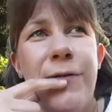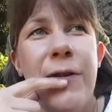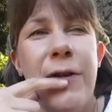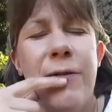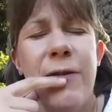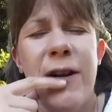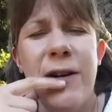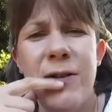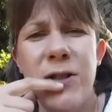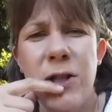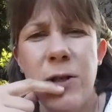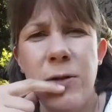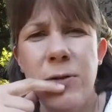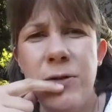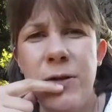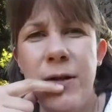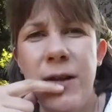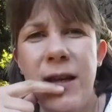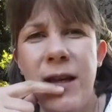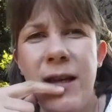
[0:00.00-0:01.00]
if I
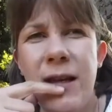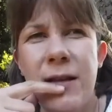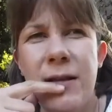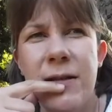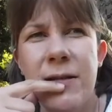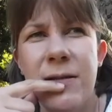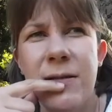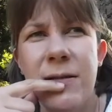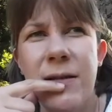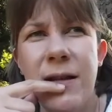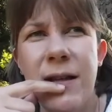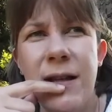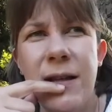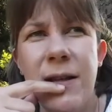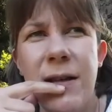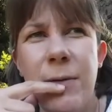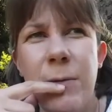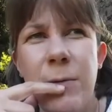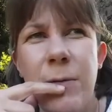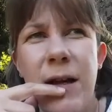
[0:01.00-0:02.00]
told you that
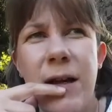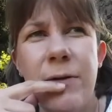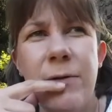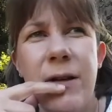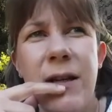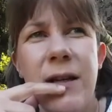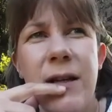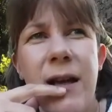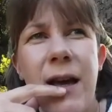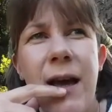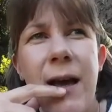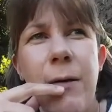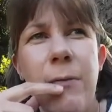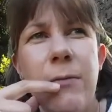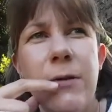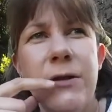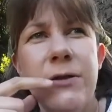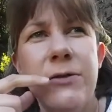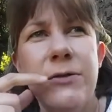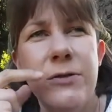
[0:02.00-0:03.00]
Henrik and I
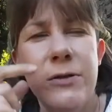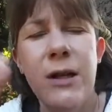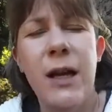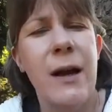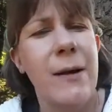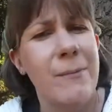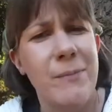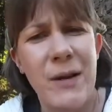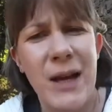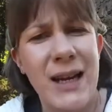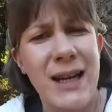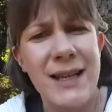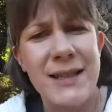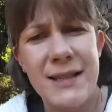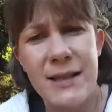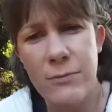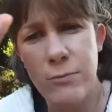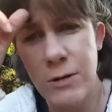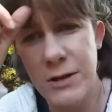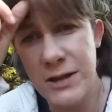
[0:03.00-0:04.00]
I
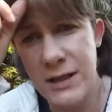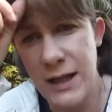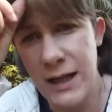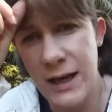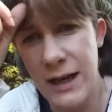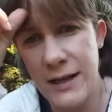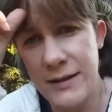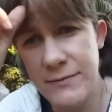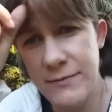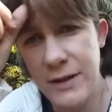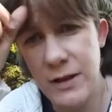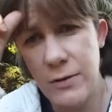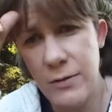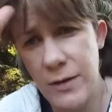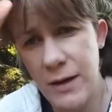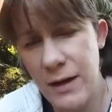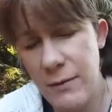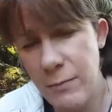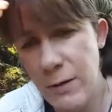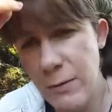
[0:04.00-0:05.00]
guess it was in the last video,
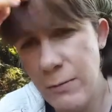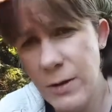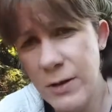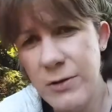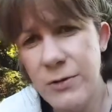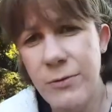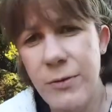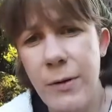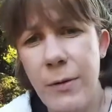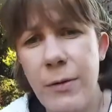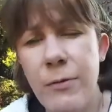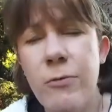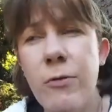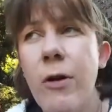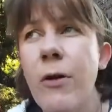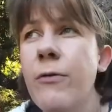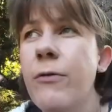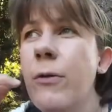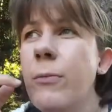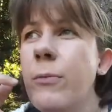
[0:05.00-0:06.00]
that we want to
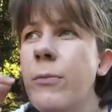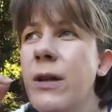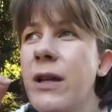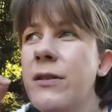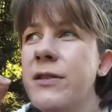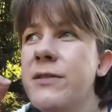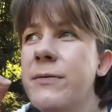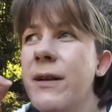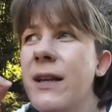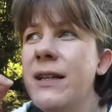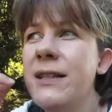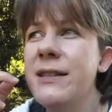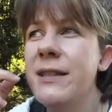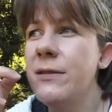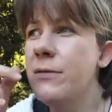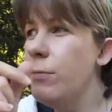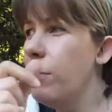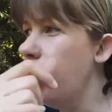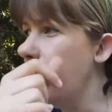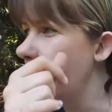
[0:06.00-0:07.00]
withdraw from Egon's Villa. It's
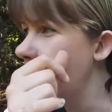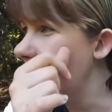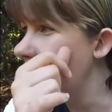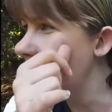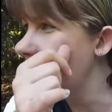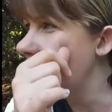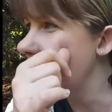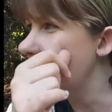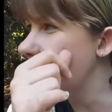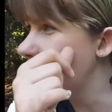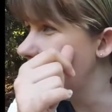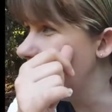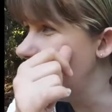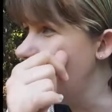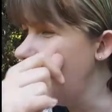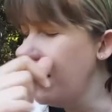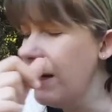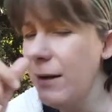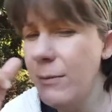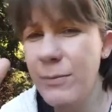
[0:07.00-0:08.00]
at the moment a
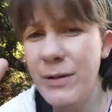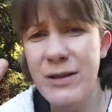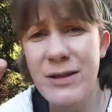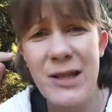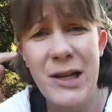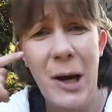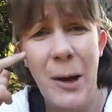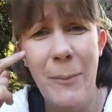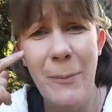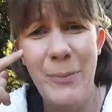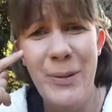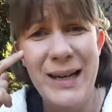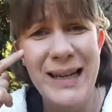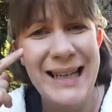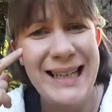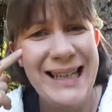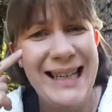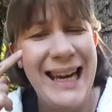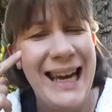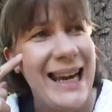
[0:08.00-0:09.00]
little bit
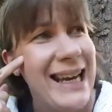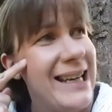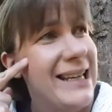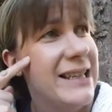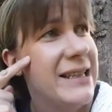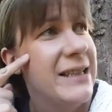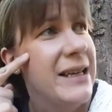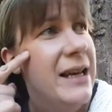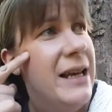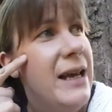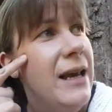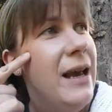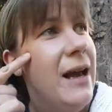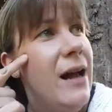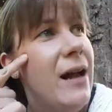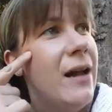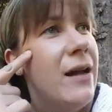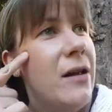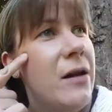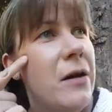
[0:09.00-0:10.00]
complicated,
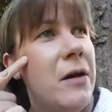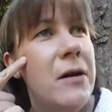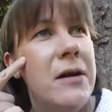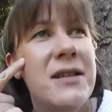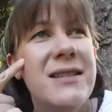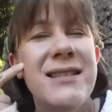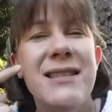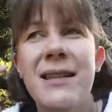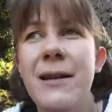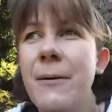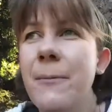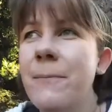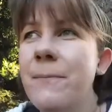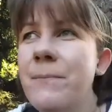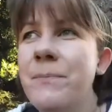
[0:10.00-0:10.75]
because